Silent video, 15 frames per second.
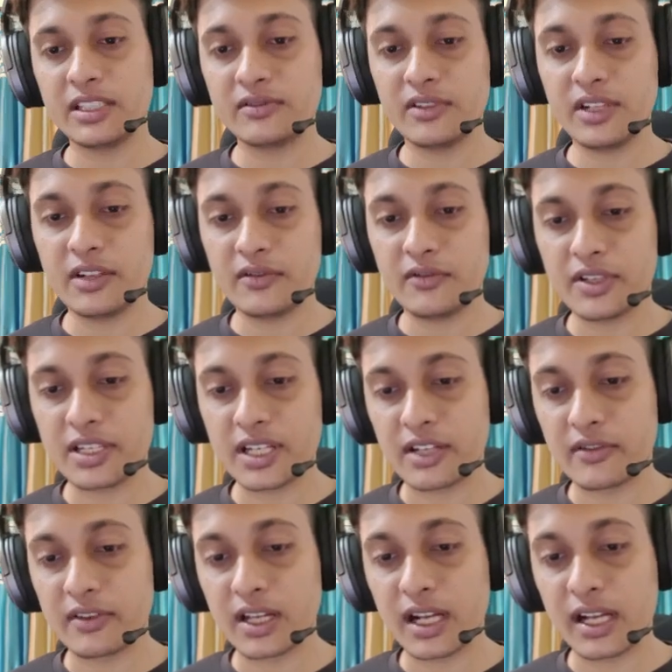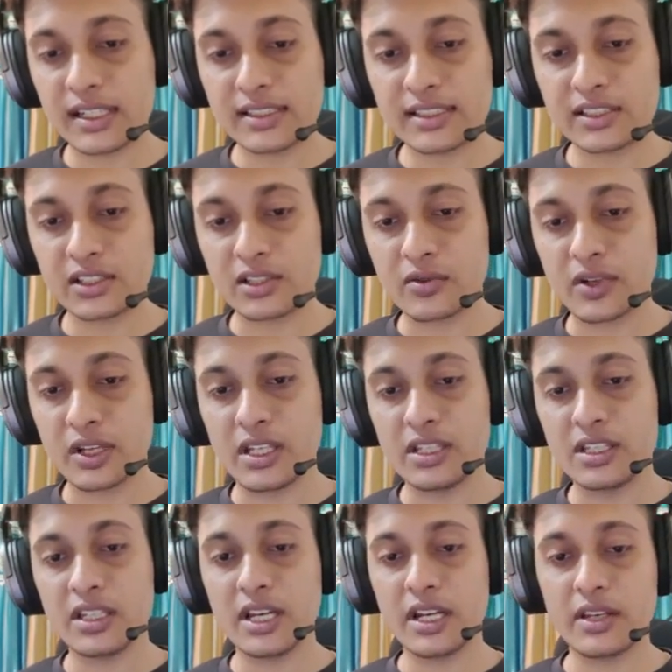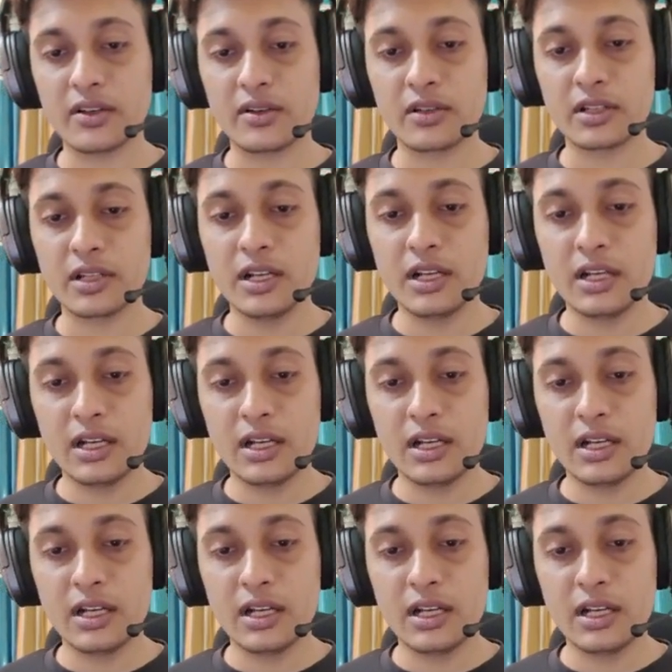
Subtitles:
password which it will ask to initiate your